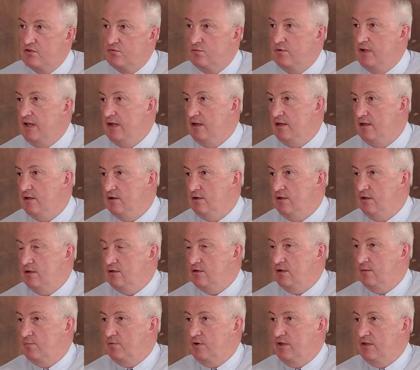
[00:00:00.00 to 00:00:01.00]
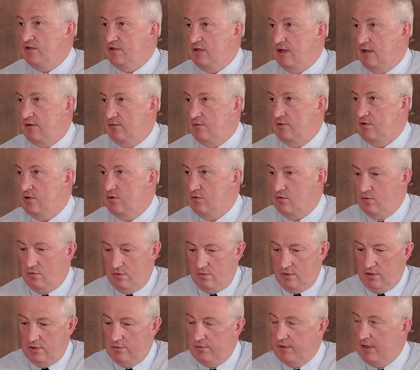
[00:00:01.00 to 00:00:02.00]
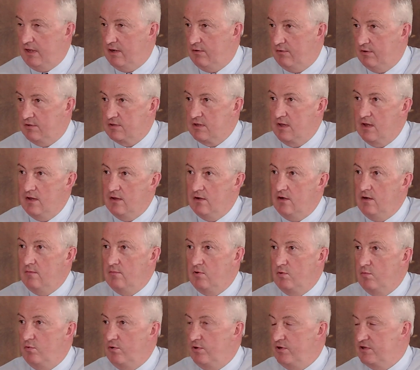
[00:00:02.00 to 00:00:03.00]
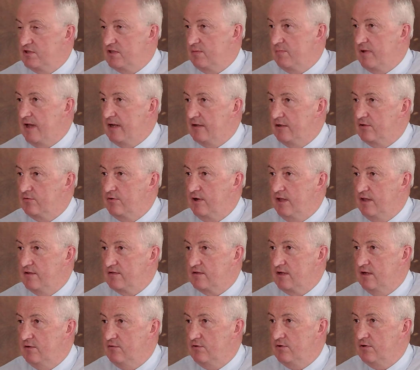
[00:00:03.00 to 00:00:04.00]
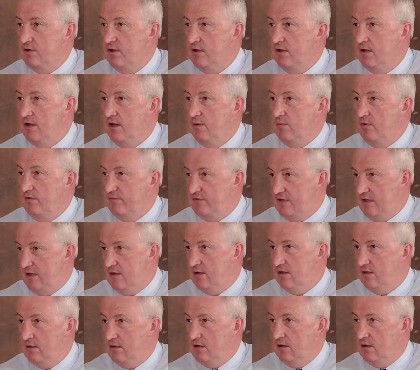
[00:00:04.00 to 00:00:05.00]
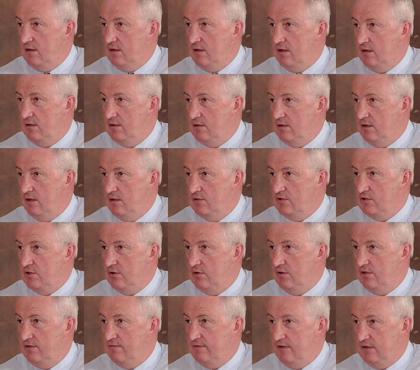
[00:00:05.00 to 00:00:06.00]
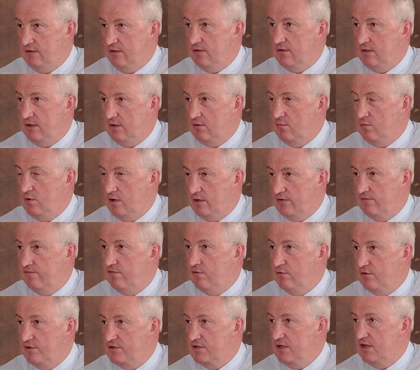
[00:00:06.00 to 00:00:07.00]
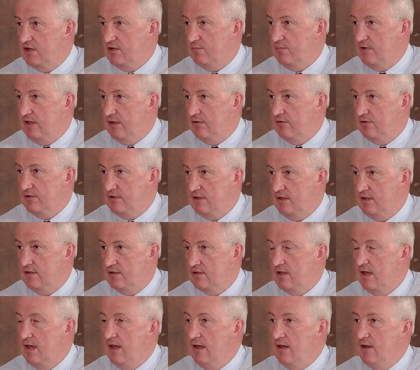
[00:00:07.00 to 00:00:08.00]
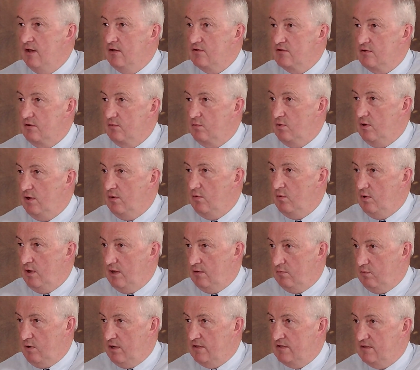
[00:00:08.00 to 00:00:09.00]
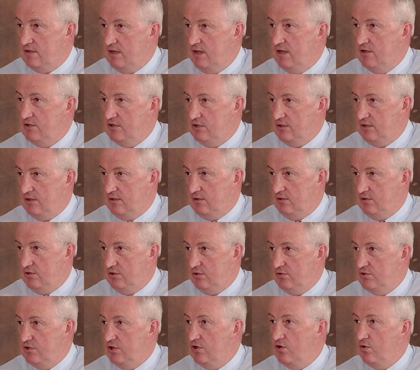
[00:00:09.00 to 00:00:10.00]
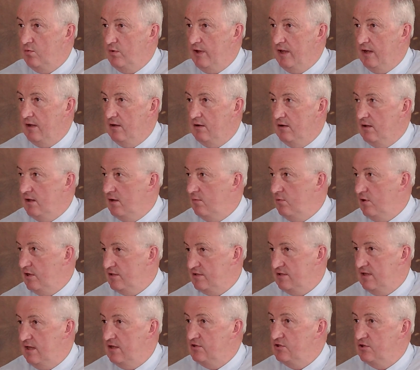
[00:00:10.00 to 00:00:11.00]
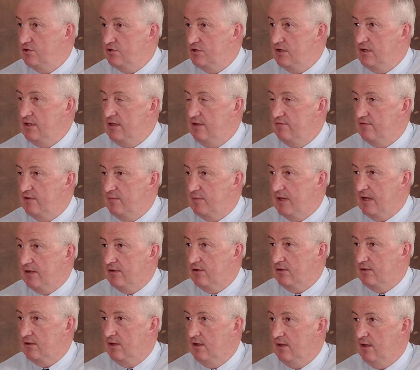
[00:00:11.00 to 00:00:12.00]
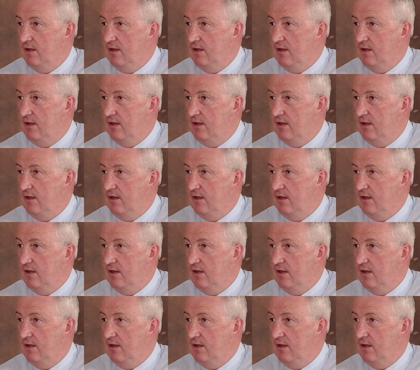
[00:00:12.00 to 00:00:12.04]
really you need to appreciate when you're going around there. Is number one is the paddock grazed out, and we've seen on Sean's video there what 4 centimetres is. So at what stage should you go in, at what stage should you leave the paddock?